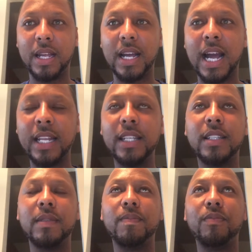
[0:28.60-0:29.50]
I need
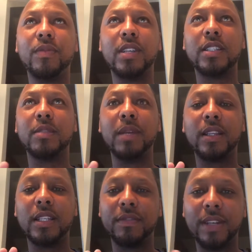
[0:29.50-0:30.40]
this to make
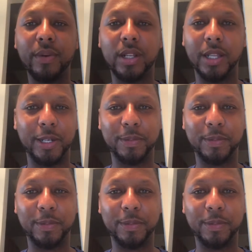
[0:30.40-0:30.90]
this very clear.